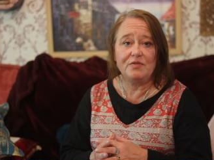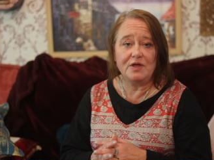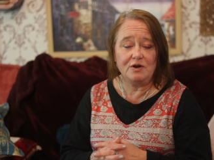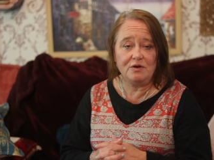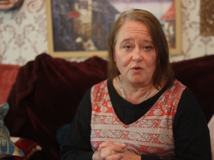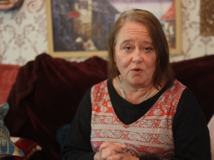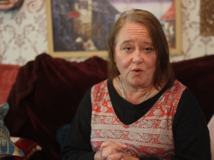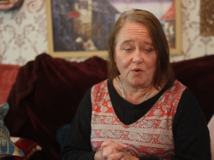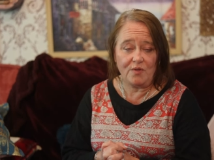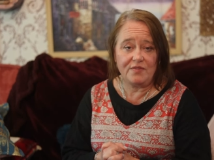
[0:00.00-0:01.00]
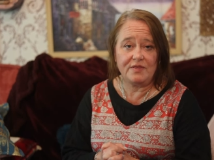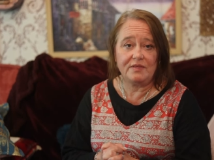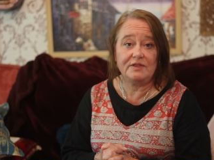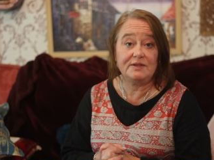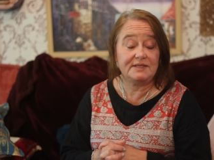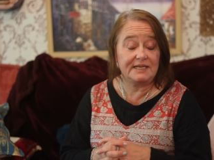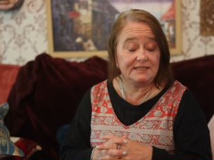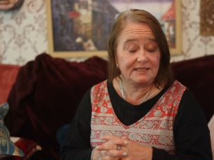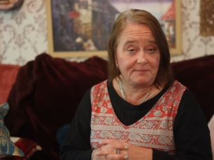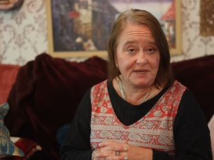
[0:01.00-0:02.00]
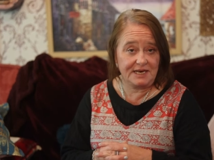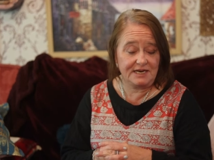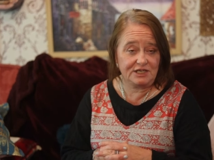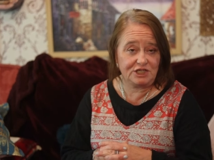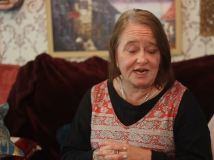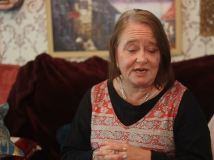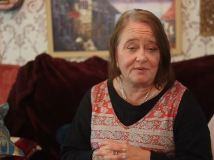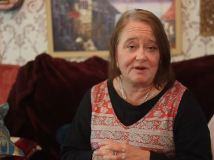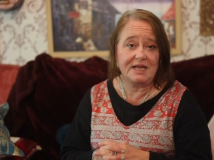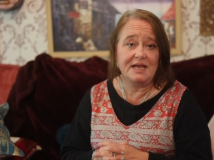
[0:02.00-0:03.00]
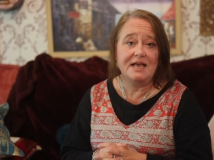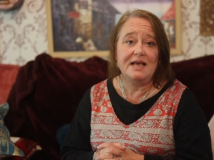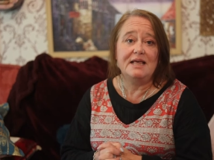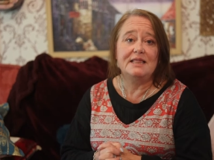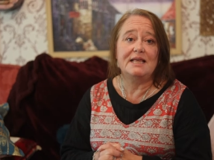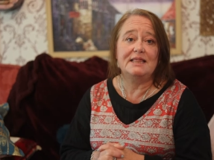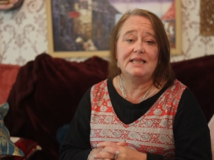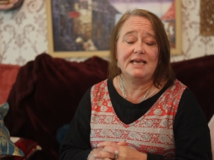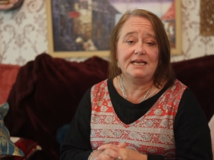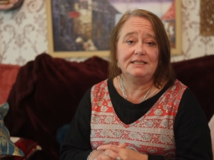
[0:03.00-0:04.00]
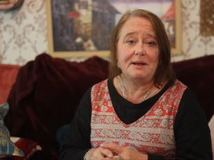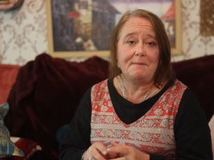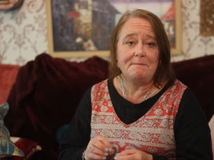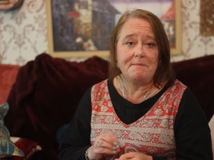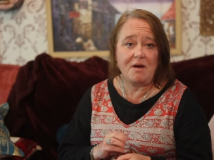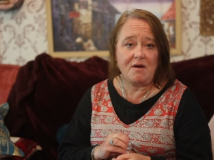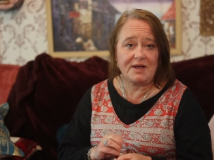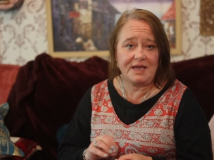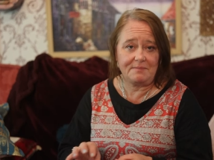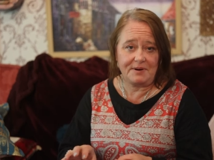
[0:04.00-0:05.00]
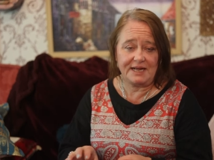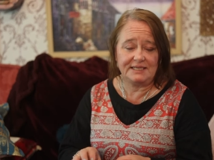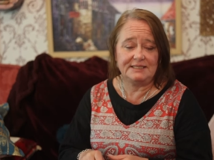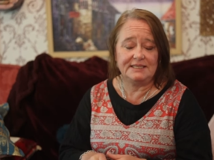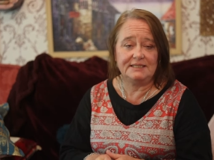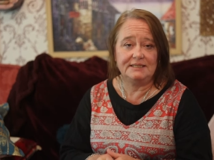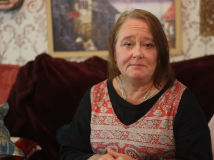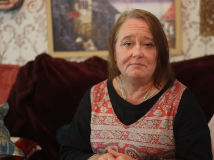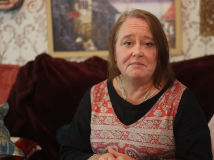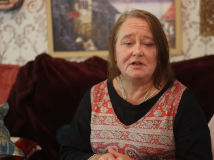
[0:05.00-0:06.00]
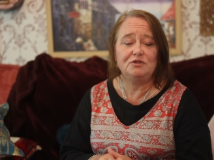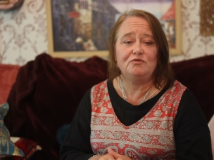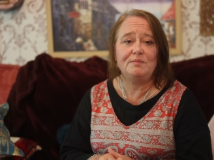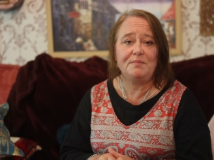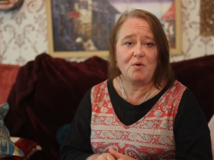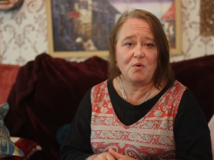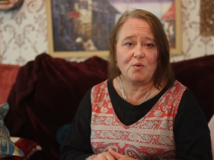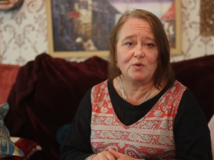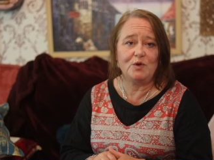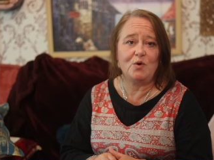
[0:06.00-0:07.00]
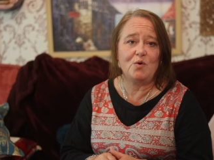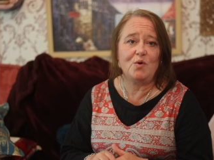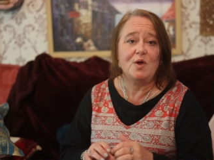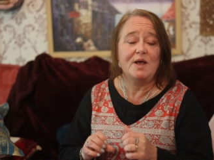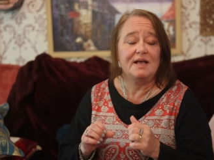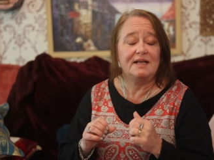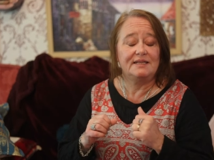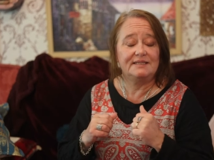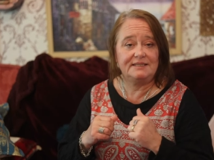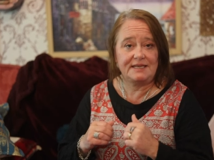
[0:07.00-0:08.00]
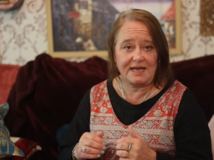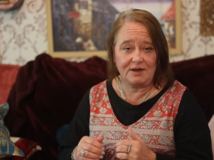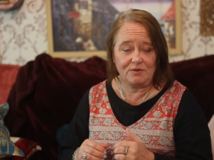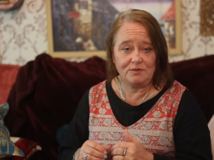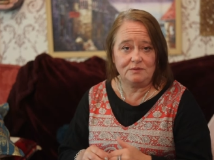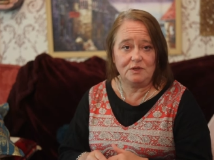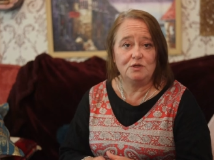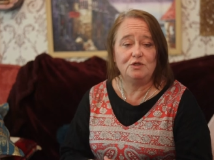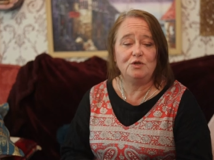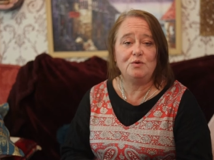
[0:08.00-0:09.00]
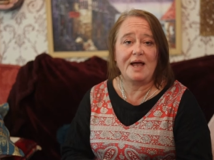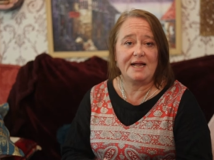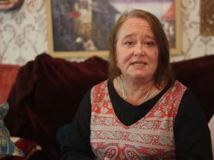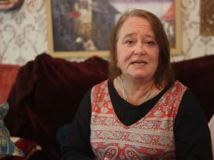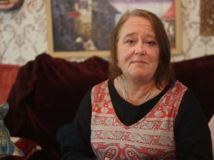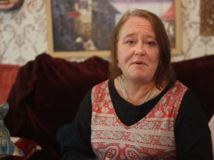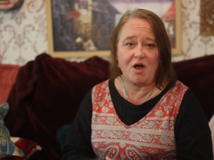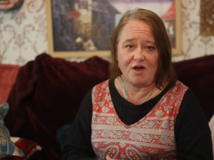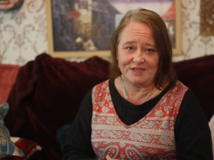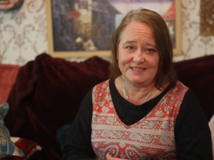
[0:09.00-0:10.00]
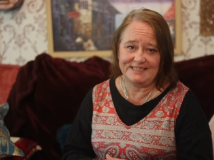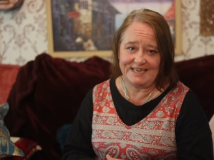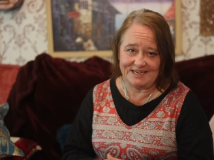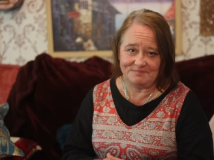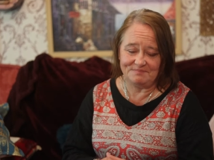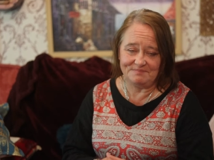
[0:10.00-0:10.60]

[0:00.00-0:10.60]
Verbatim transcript: the law since the beginning of January that these marketplaces must report your sales to HMRC.